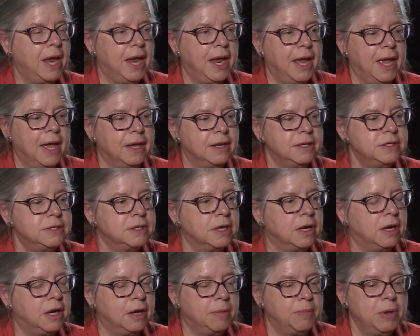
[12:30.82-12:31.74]
And
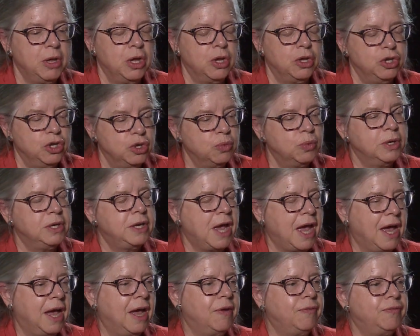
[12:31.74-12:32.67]
you would
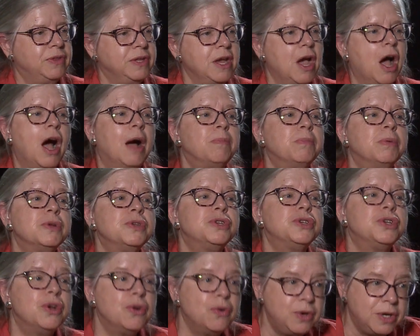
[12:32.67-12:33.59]
have the
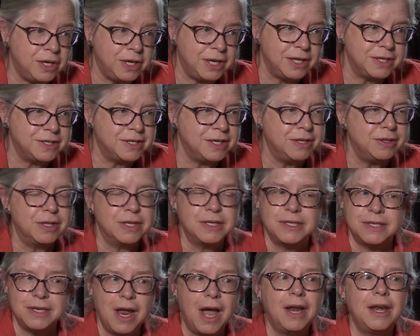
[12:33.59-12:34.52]
opportunity. See,
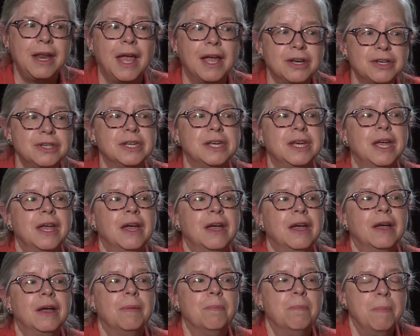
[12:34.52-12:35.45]
it's not actually
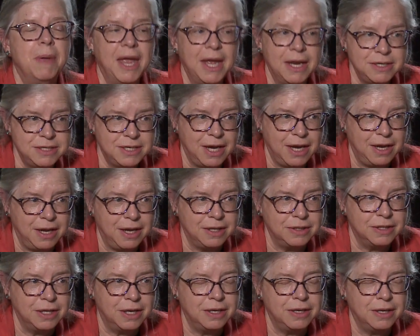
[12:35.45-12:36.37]

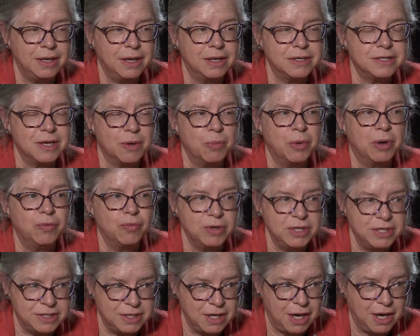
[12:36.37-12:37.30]
mandating that someone
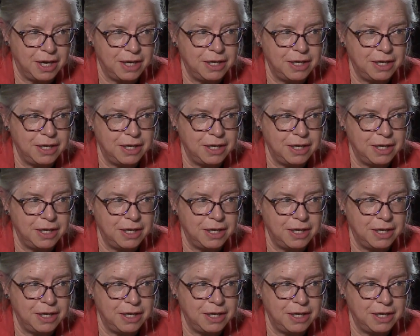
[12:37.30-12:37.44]
resign.